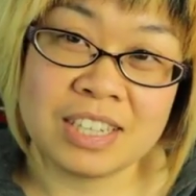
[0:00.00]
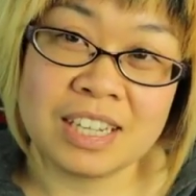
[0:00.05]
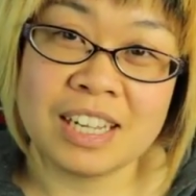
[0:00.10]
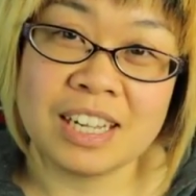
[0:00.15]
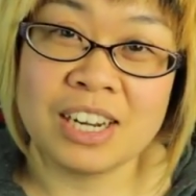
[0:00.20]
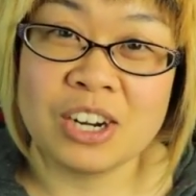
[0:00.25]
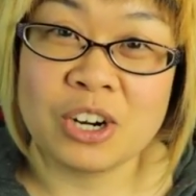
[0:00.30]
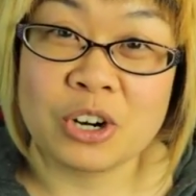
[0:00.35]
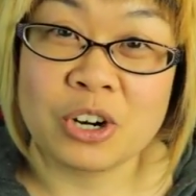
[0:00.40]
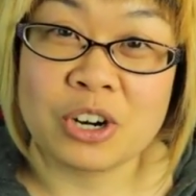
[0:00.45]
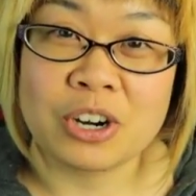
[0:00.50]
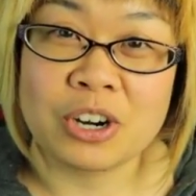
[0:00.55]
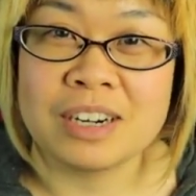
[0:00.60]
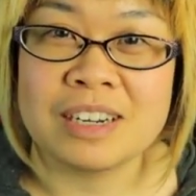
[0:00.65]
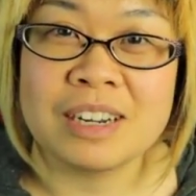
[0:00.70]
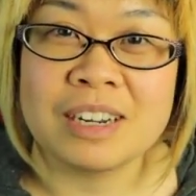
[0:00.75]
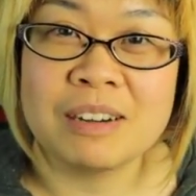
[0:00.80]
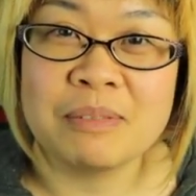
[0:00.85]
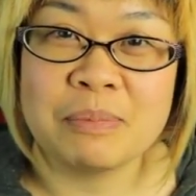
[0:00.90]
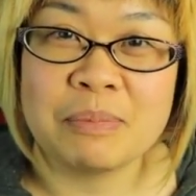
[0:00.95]
learned
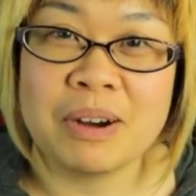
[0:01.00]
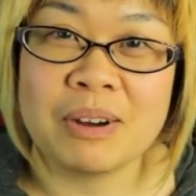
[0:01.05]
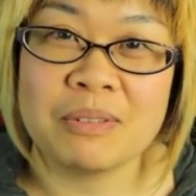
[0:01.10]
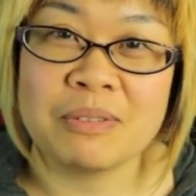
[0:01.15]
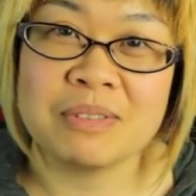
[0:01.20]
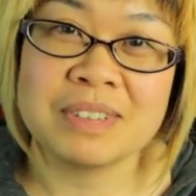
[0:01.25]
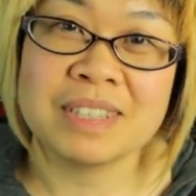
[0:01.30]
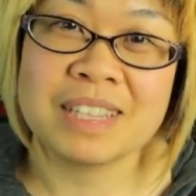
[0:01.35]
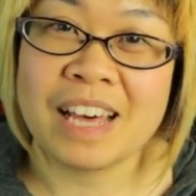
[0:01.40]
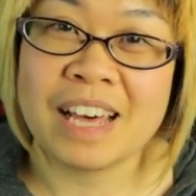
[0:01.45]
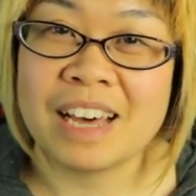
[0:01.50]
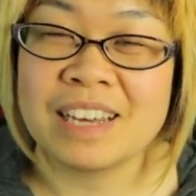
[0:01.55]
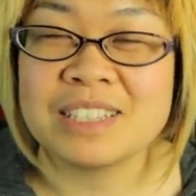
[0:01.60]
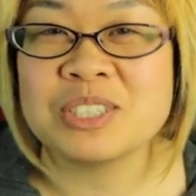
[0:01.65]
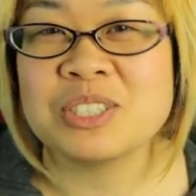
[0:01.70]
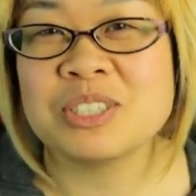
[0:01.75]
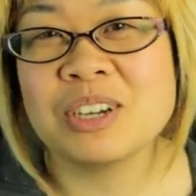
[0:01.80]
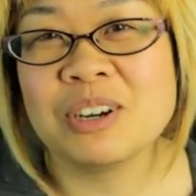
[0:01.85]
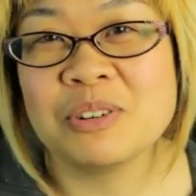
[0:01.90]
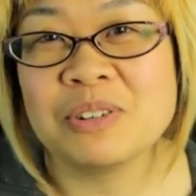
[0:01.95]
about that.
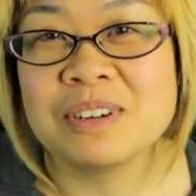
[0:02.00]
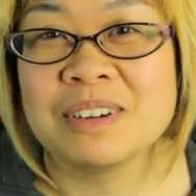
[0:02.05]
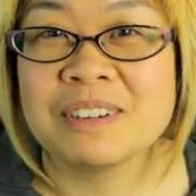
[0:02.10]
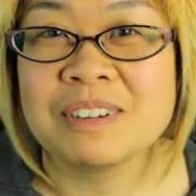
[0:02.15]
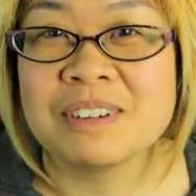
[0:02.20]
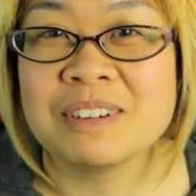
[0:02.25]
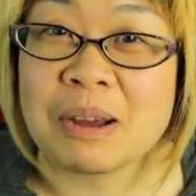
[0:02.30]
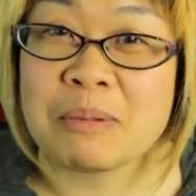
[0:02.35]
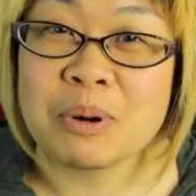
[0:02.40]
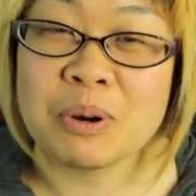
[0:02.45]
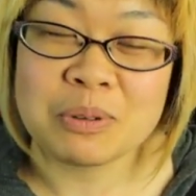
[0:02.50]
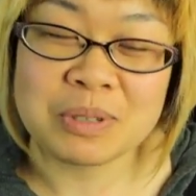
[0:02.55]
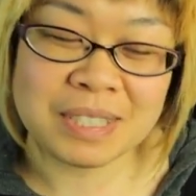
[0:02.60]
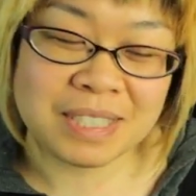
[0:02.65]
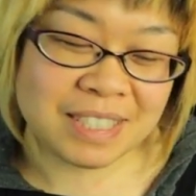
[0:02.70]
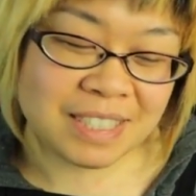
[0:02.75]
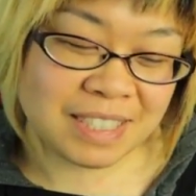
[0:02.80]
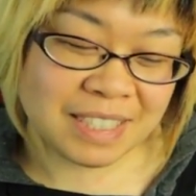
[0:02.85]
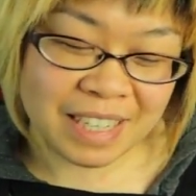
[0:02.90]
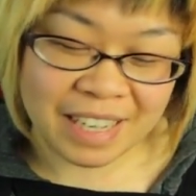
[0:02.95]
So
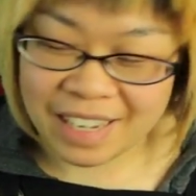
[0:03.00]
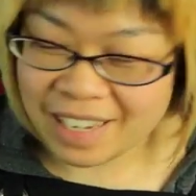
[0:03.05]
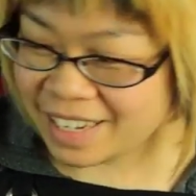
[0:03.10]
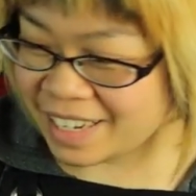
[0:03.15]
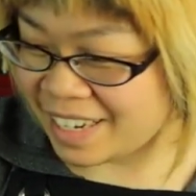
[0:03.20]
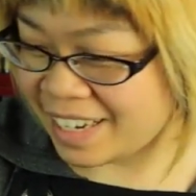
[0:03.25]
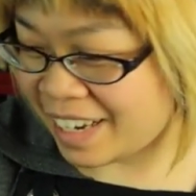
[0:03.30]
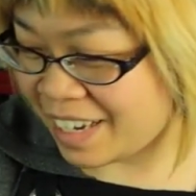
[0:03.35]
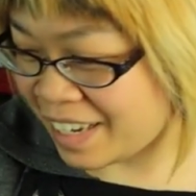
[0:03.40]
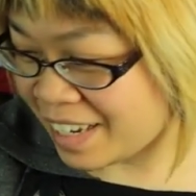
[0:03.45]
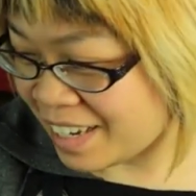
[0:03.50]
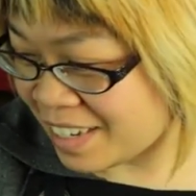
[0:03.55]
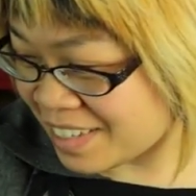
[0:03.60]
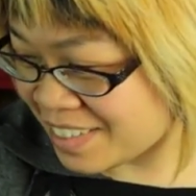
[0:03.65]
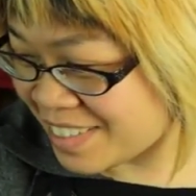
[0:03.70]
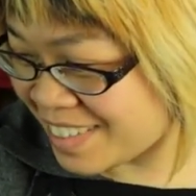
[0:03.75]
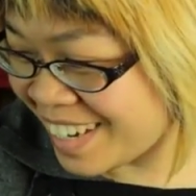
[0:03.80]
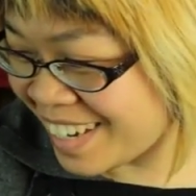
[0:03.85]
repose, I guess.